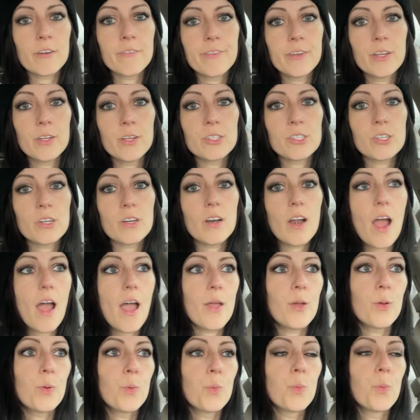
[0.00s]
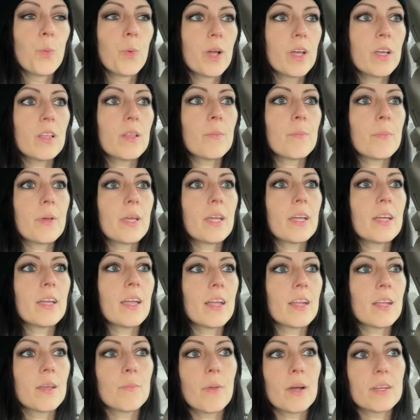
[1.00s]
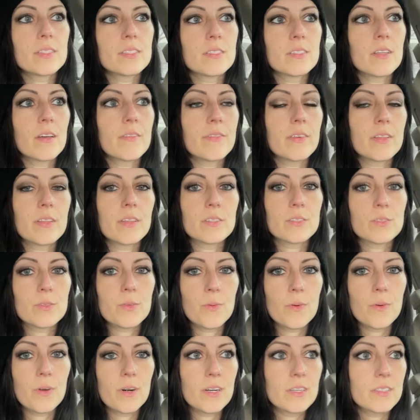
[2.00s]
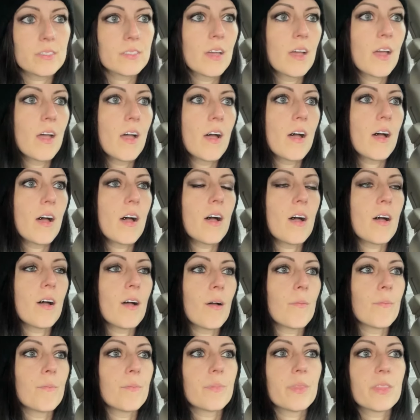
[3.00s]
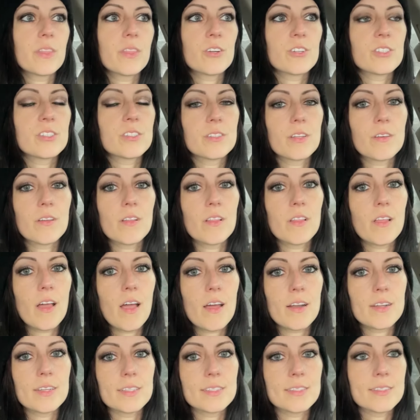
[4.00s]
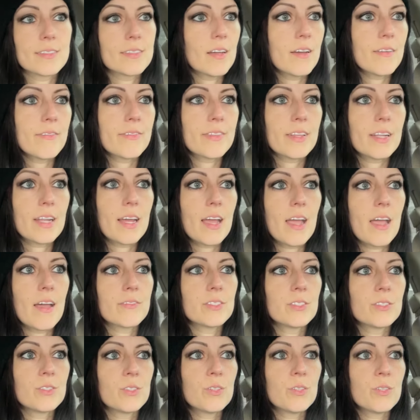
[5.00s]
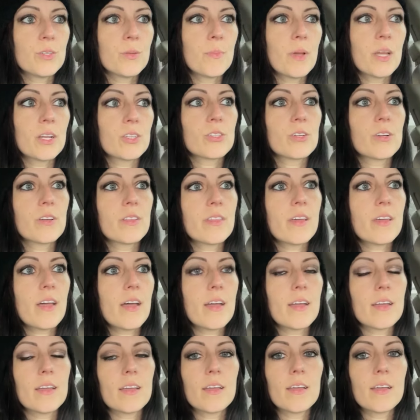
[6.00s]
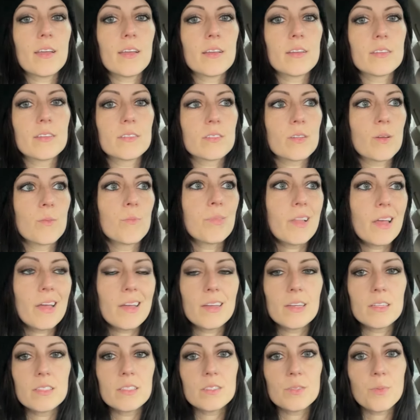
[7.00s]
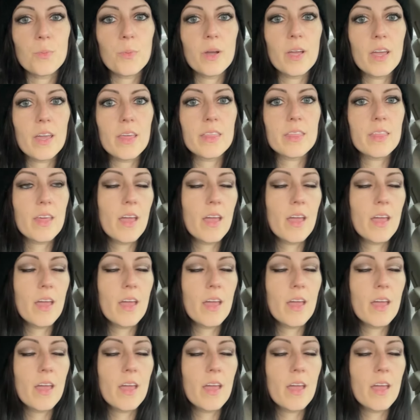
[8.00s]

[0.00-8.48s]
future, I will be getting my stuff in the stores. Um, there's still a lot of stuff that I have to do to make sure that it is compliant with